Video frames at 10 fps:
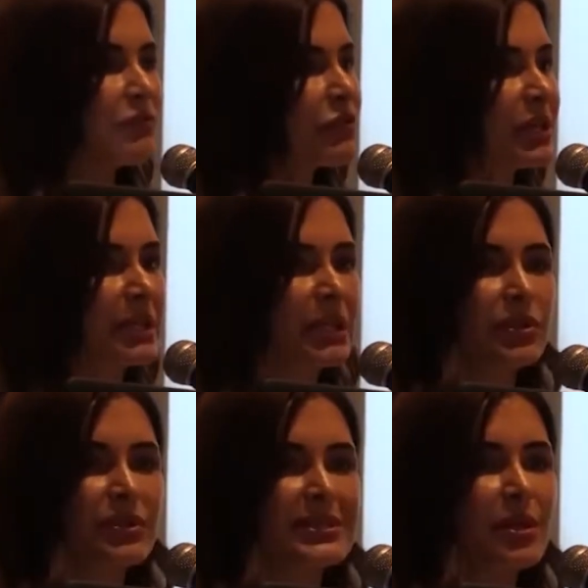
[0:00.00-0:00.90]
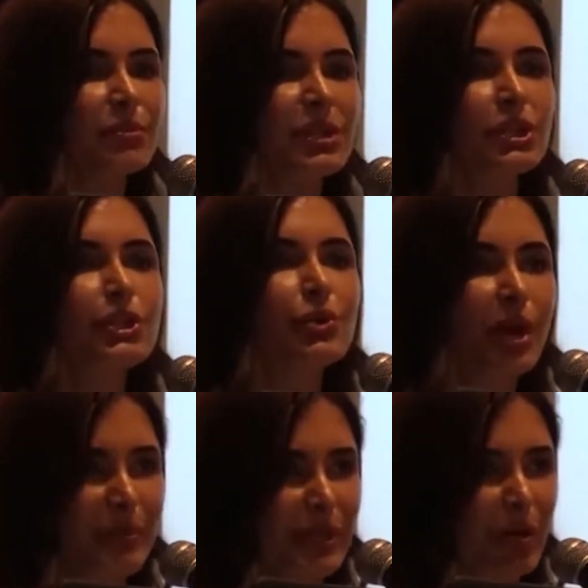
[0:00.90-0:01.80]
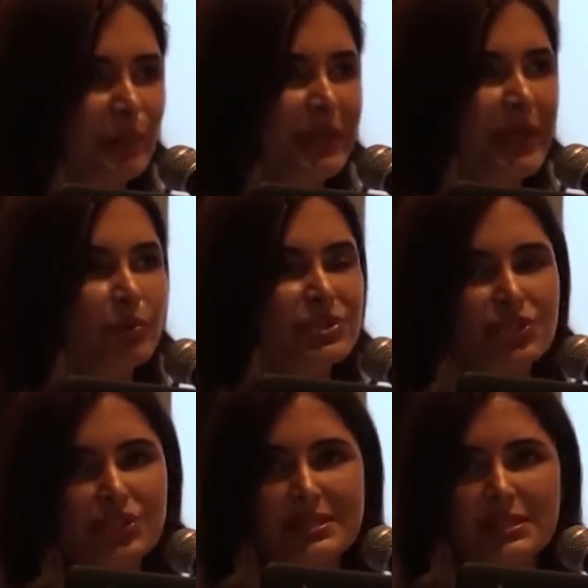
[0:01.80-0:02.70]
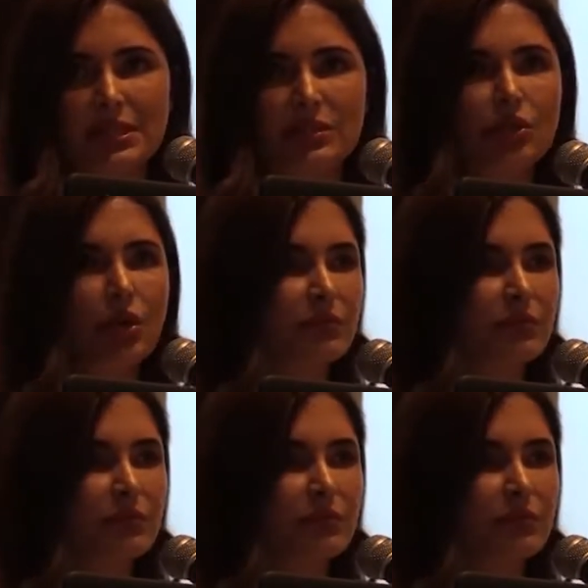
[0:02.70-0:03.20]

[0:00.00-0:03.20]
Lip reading: every day there is something new coming up. Like I was just in the